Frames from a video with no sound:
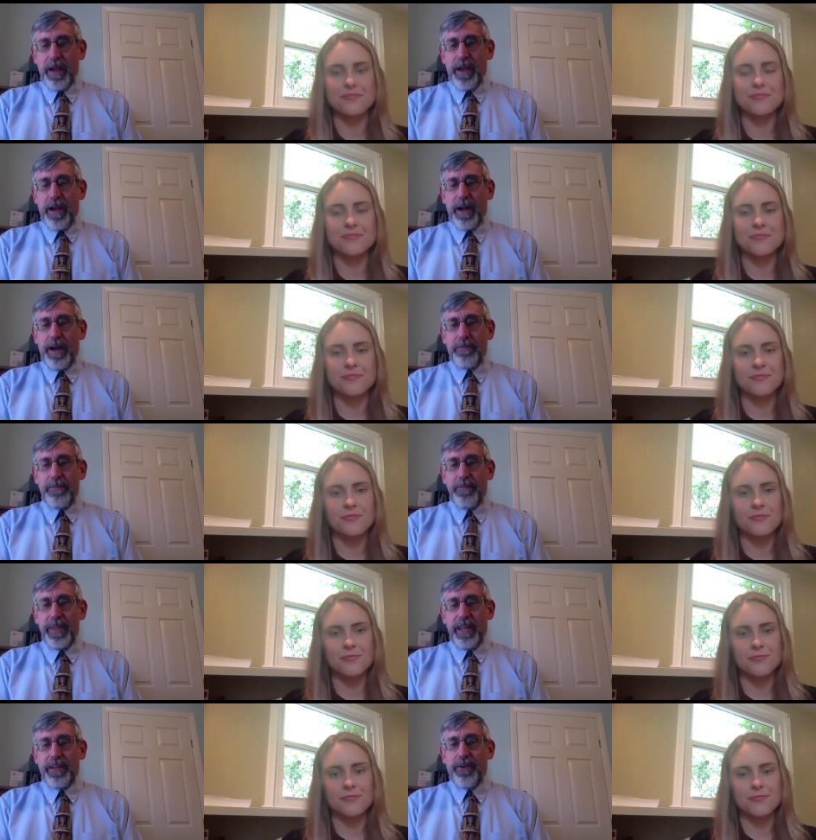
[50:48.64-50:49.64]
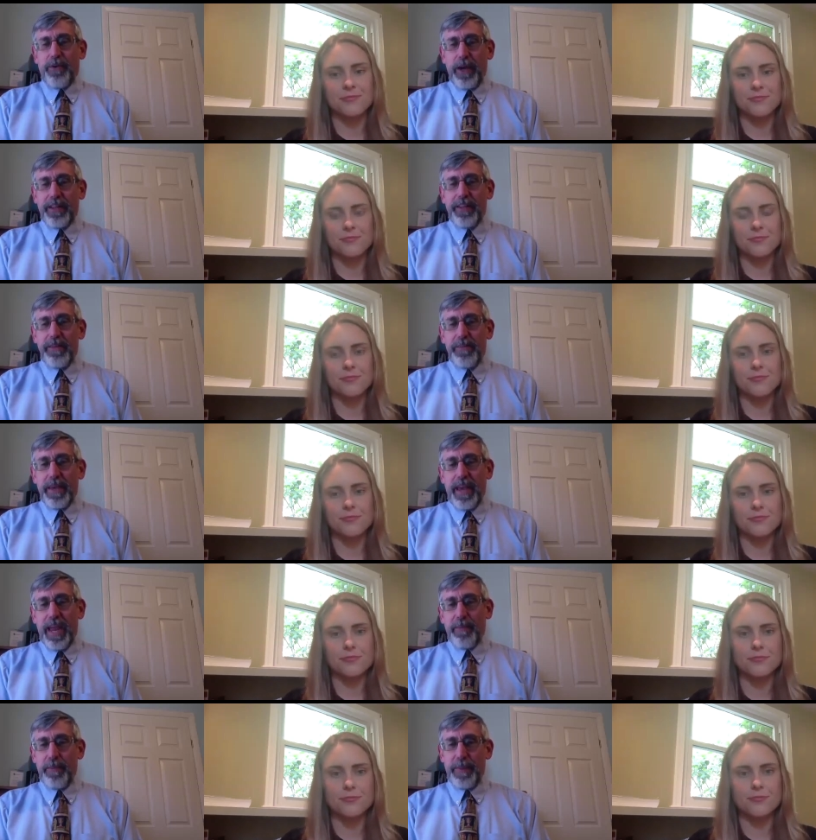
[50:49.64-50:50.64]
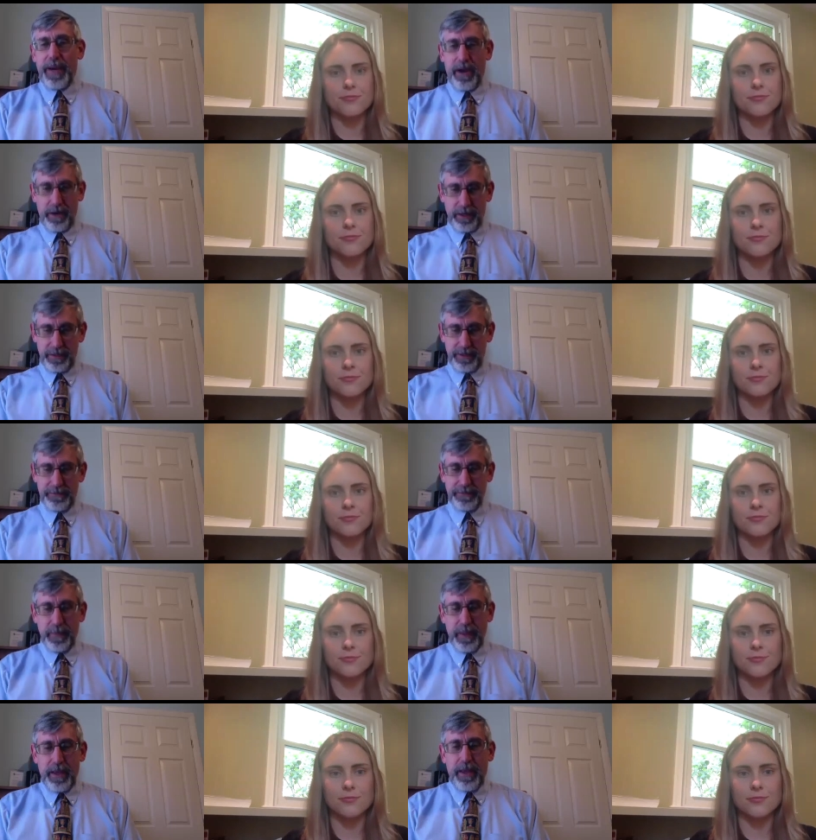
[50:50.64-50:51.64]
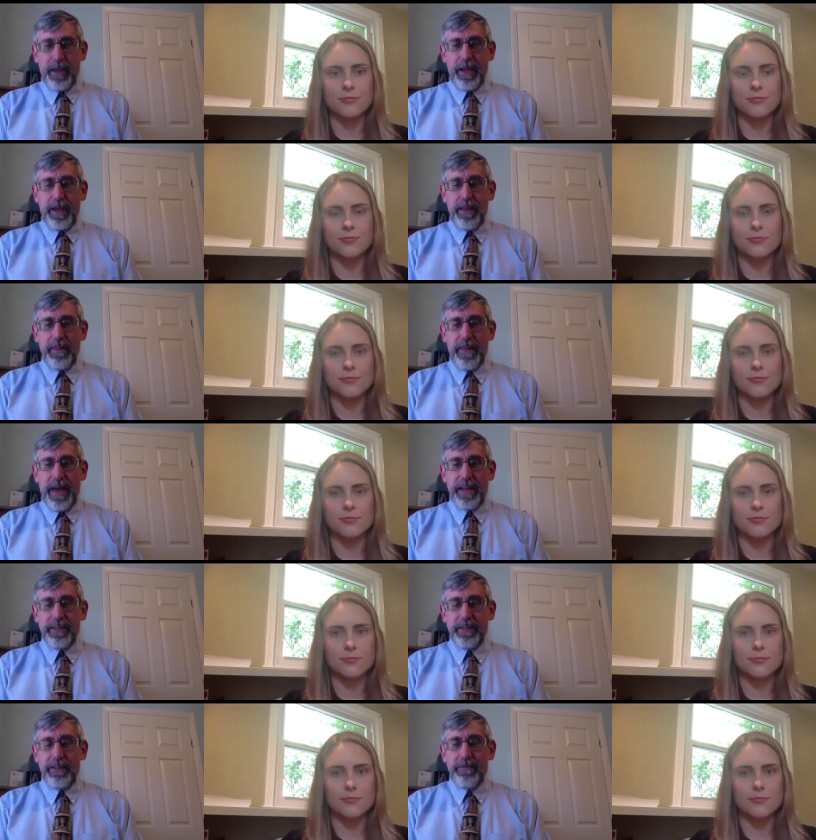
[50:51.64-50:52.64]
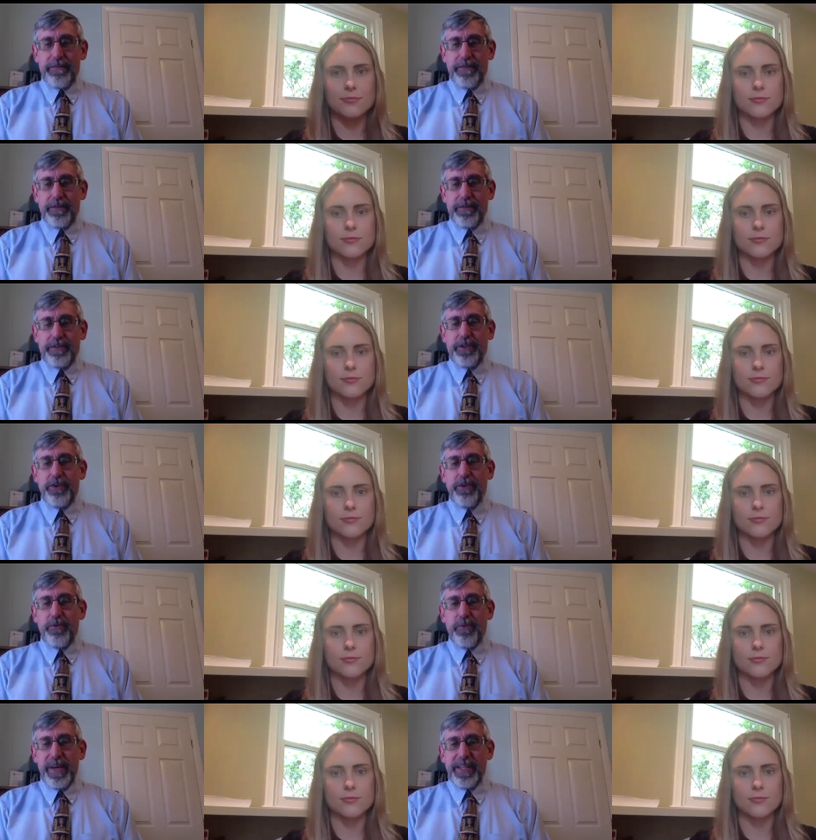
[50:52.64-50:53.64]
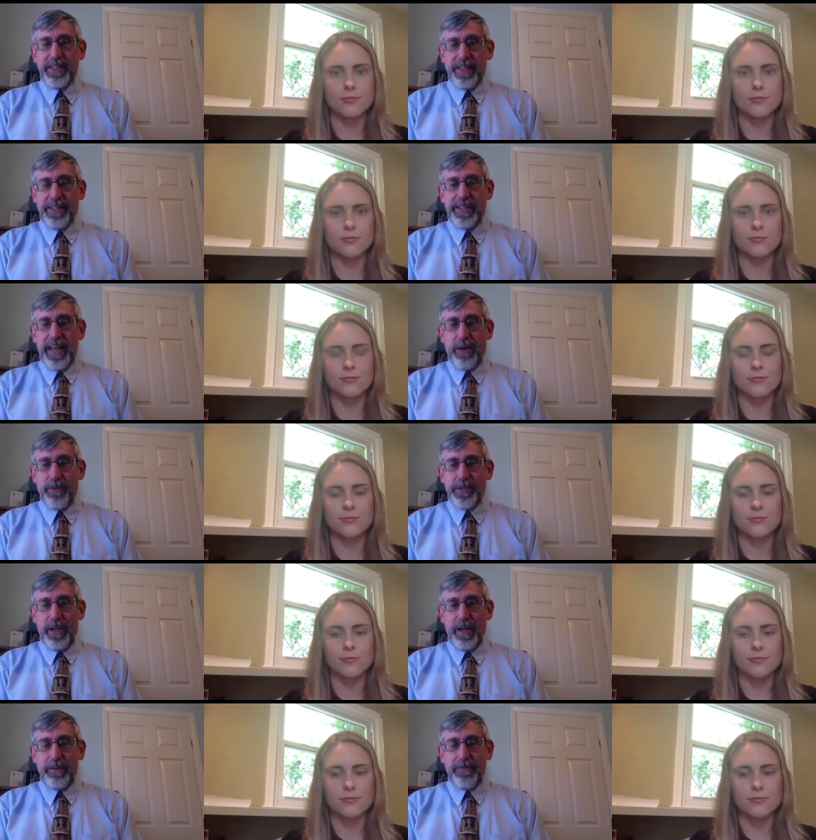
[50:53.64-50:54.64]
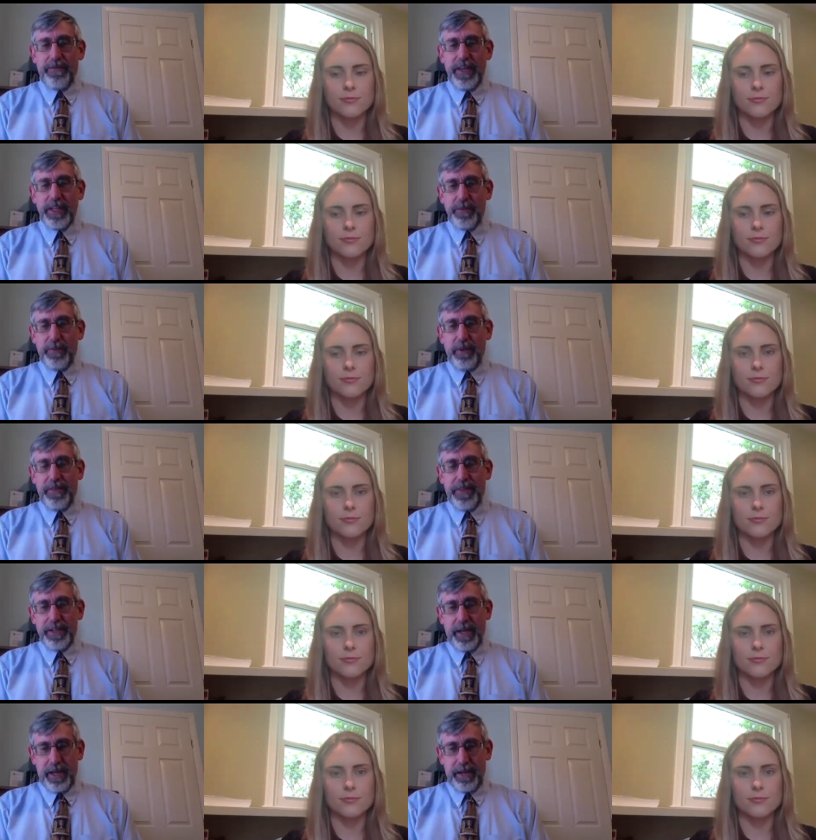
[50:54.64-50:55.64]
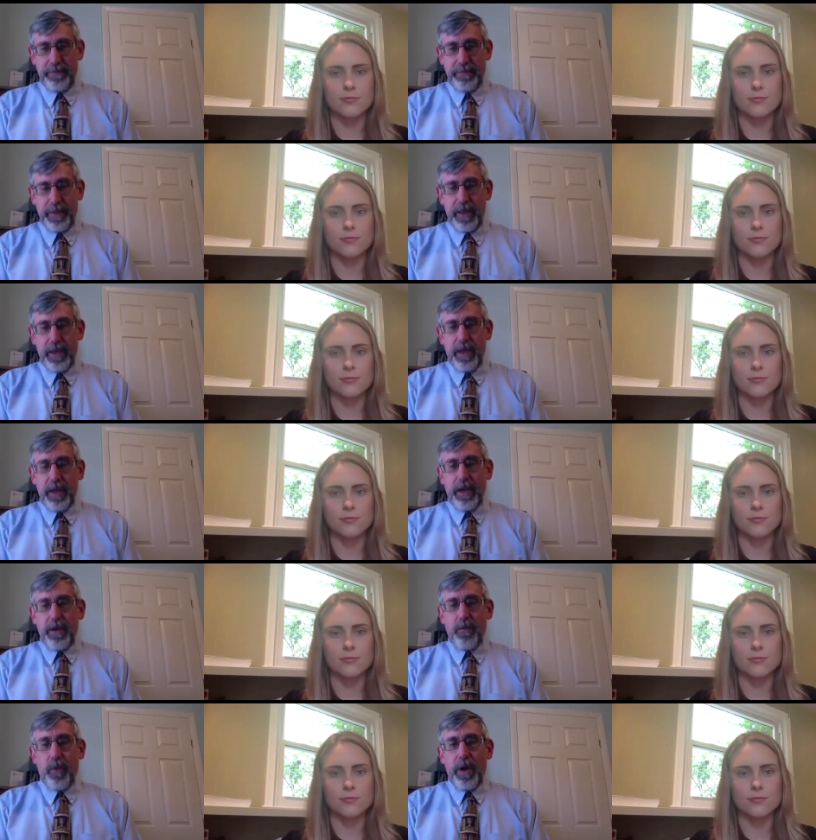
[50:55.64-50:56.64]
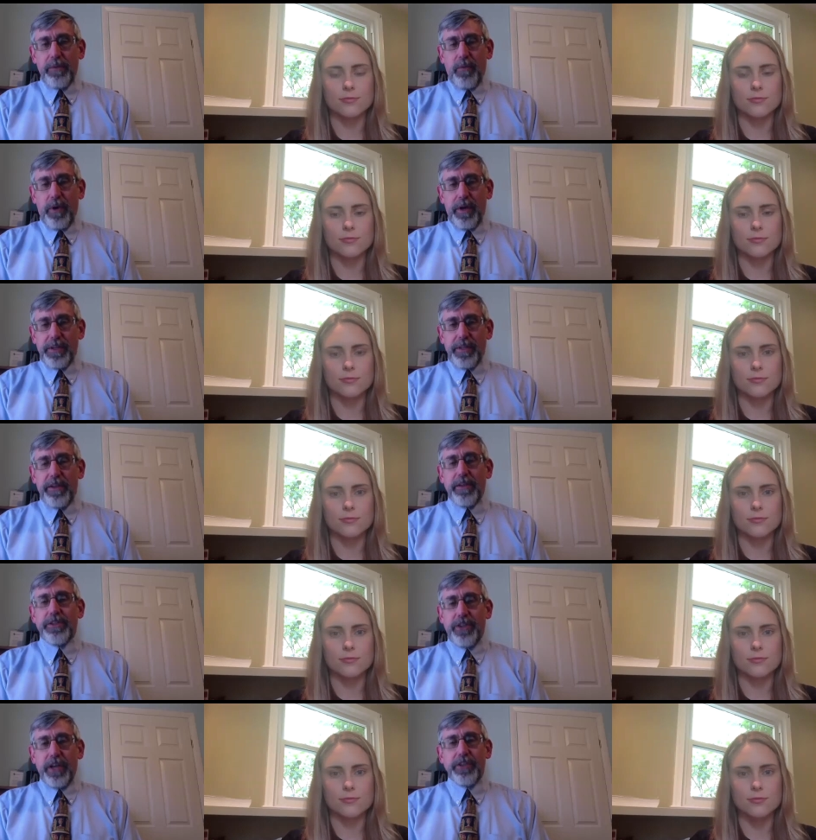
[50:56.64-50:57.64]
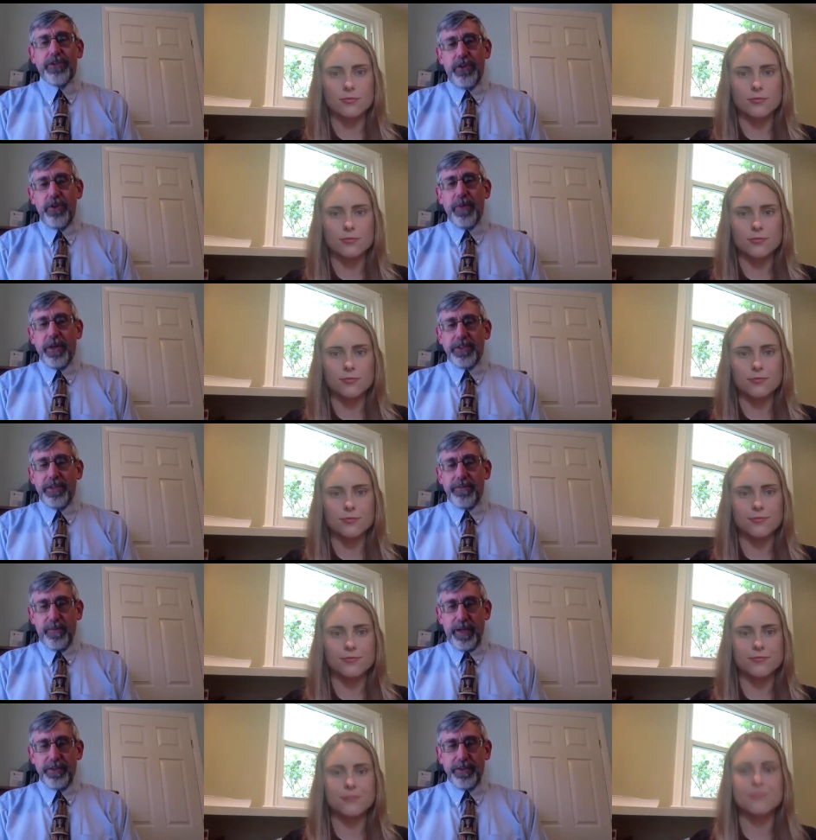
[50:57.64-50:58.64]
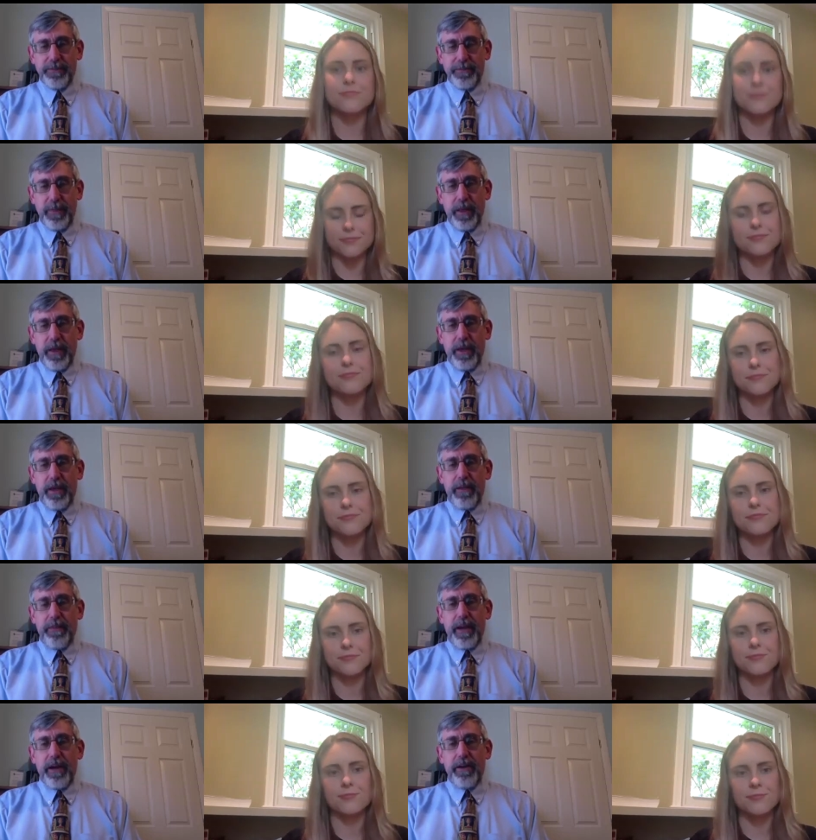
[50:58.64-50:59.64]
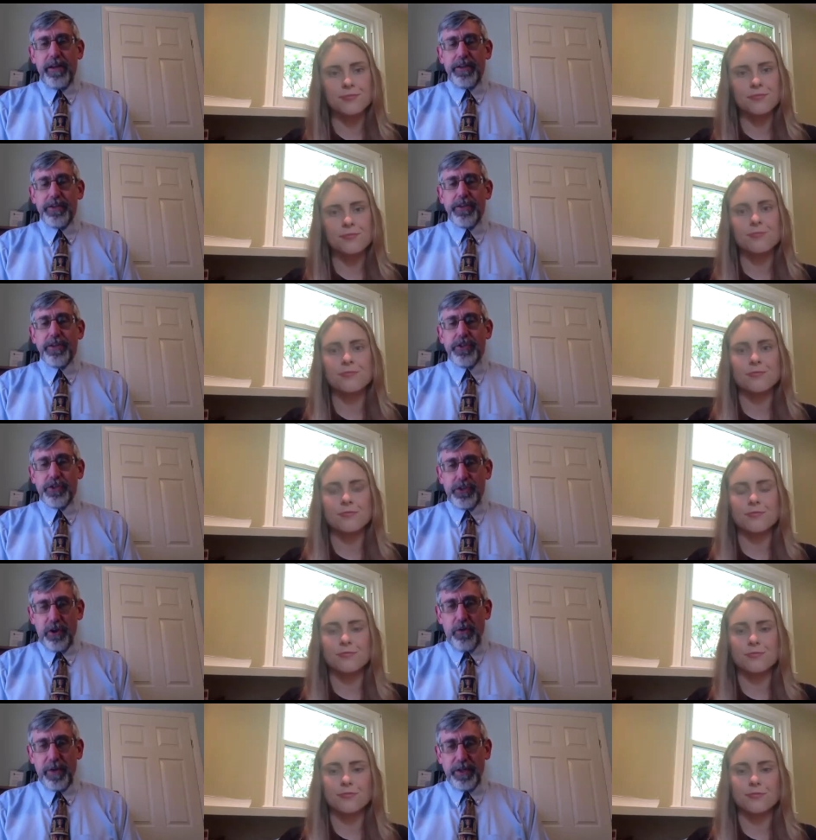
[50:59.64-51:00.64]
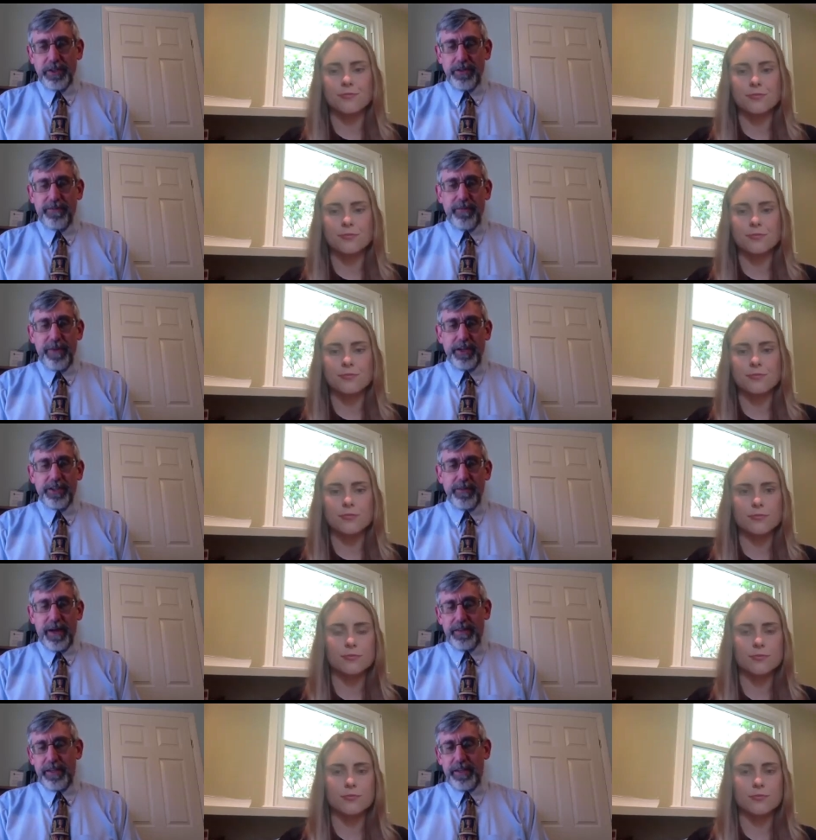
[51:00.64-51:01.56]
Speaker 1: Um, it quickly became apparent that for two reasons that was unfeasible at the time. One was there's just too much information there is so much information about these